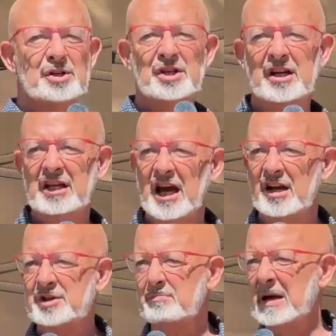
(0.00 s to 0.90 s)
City
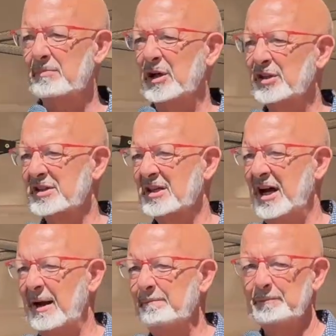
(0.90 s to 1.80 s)
Council member at the
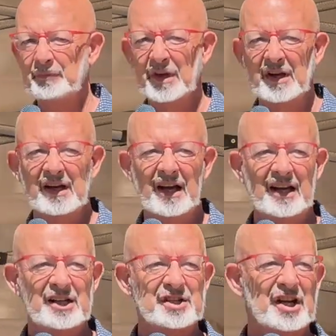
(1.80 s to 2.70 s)
time, and
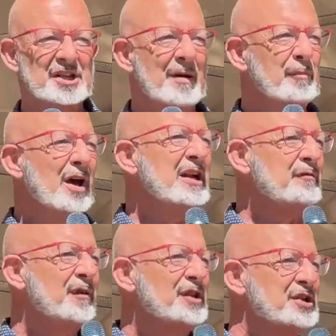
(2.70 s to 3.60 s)
he says, "I'm running
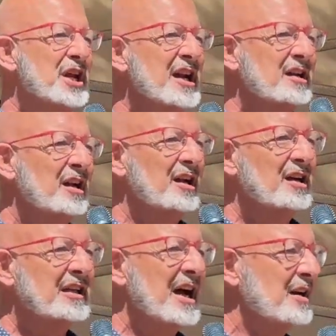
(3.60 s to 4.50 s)
for the Santa Clara
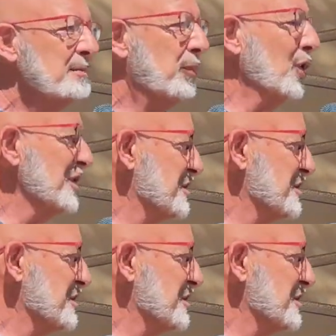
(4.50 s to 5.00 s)
County Board of